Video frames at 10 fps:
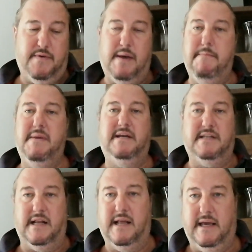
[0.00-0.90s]

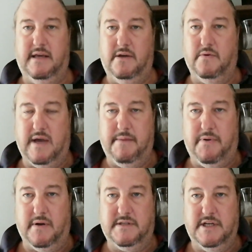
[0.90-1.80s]
Immediately you'll get
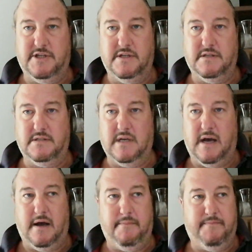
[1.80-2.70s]
politicians
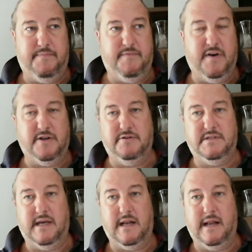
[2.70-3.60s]
virtue
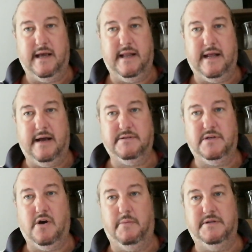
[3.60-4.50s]
signalling in the House of
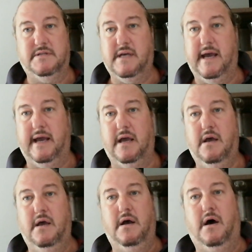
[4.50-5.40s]
Commons saying,
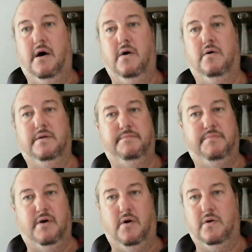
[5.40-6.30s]
oh,
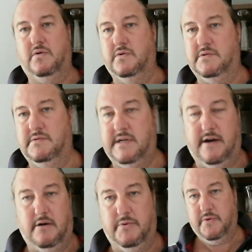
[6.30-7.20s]
the Holocaust was
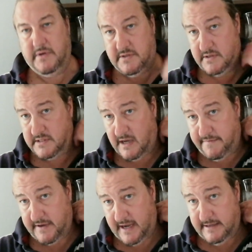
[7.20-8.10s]
terrible this sort of stuff.
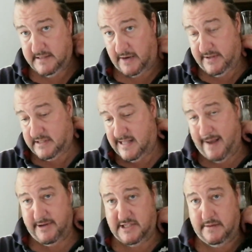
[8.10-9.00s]
Okay, so this
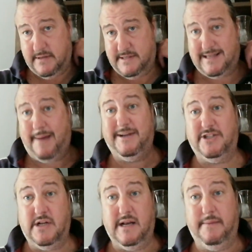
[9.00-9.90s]

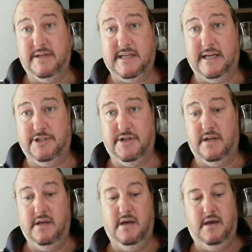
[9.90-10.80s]
damage limitation,
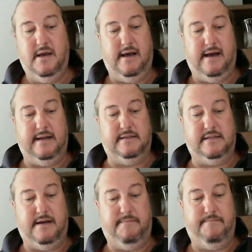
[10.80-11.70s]
and
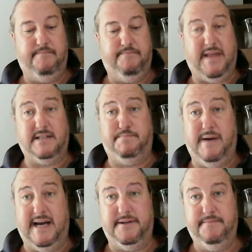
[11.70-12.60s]
that's
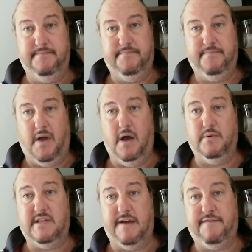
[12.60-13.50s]
bad. I
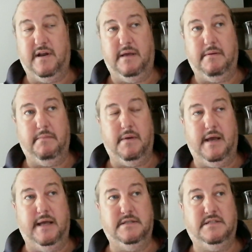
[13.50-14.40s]
would definitely
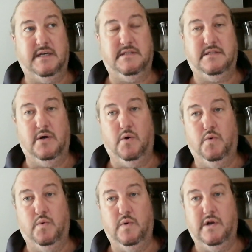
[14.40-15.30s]
insist that
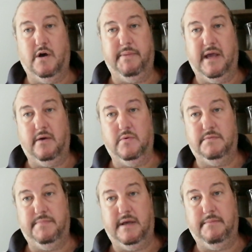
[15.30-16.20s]
all lobbying would
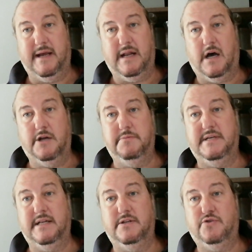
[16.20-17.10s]
be made
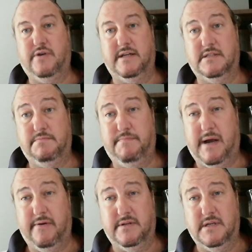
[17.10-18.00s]
100%
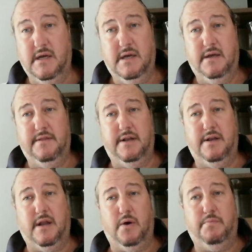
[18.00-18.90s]
transparent, that
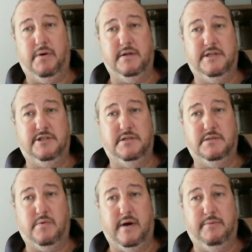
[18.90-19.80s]
no politicians
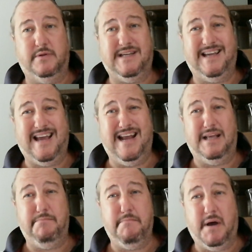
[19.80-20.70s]
were able to take any
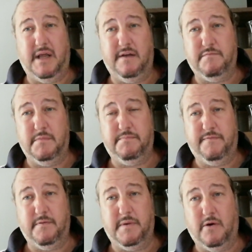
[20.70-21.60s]
money
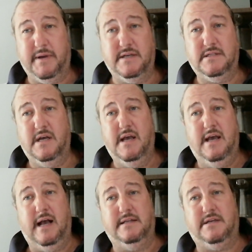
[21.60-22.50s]
from a lobbyist,
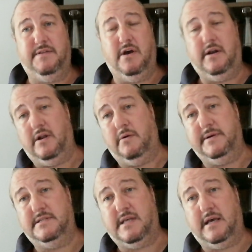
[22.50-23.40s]
and so the only
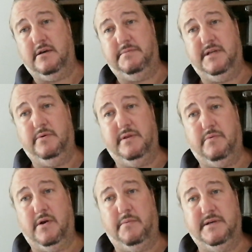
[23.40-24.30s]
lobbyists they could deal with were
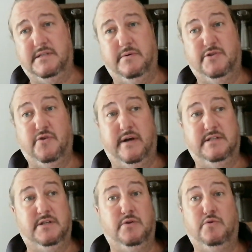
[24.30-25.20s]
lobbyists that were trying to
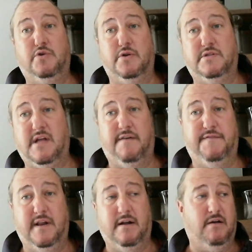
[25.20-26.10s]
do good stuff,
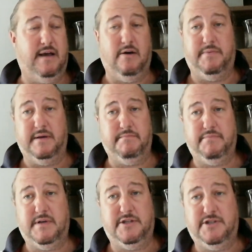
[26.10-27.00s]
like helping
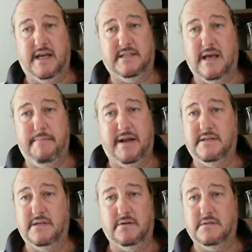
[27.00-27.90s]
kids get
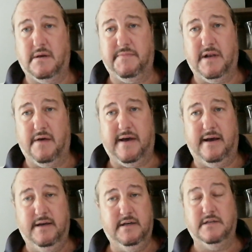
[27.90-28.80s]
medicine or something like that,
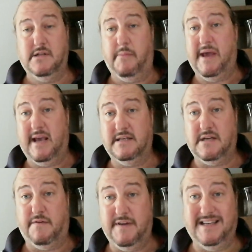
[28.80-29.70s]
because lobbying
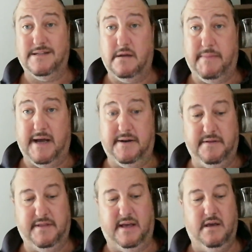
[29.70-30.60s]
itself isn't the bad
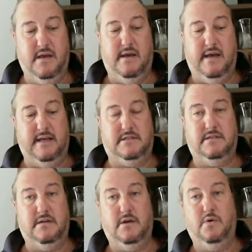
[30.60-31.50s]
thing.
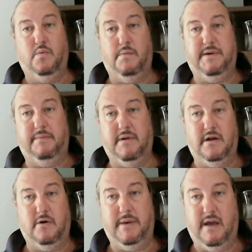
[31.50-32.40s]
It's what people are
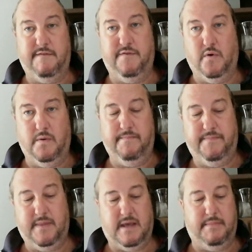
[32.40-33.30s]
lobbying for
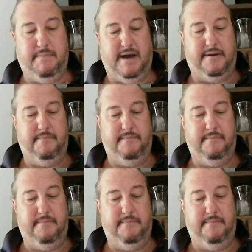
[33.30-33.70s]
can be bad.